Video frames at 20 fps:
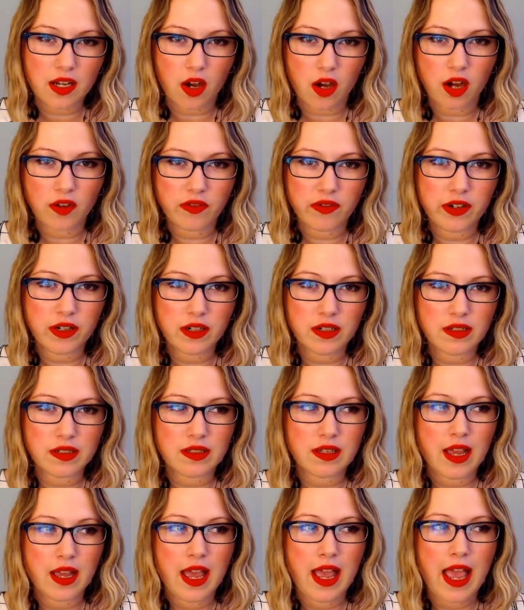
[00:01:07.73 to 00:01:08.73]
offers
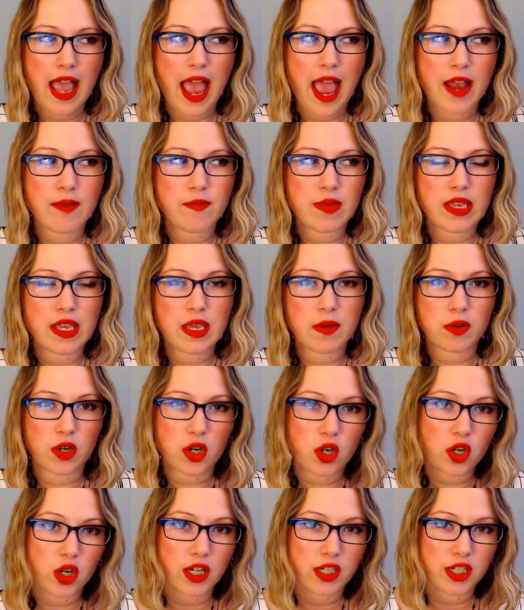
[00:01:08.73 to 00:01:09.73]
and being able to
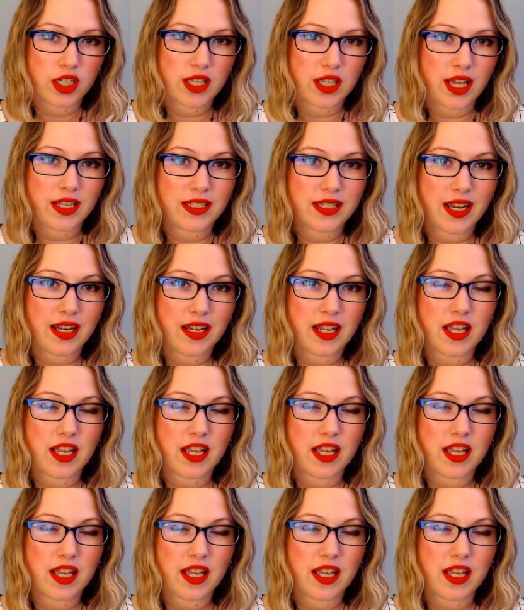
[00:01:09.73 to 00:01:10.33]
crunch that data.